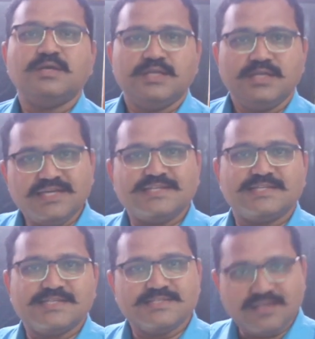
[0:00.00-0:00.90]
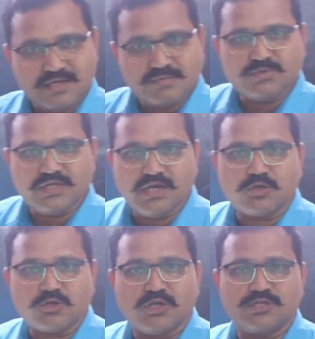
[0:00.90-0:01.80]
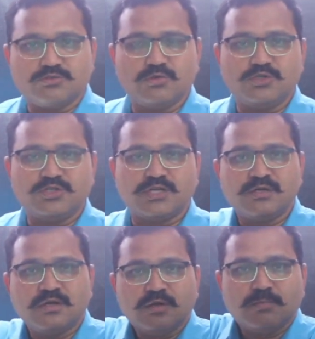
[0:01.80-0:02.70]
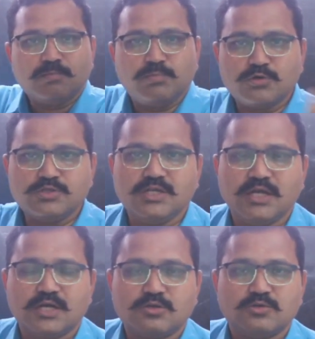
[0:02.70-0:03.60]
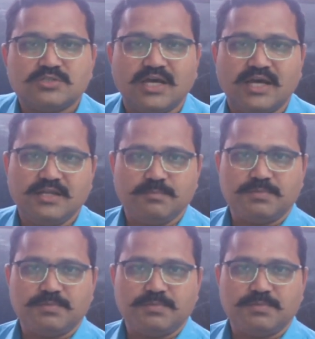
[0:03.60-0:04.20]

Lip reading: In same electrolyte solution, both the electrodes are dipped.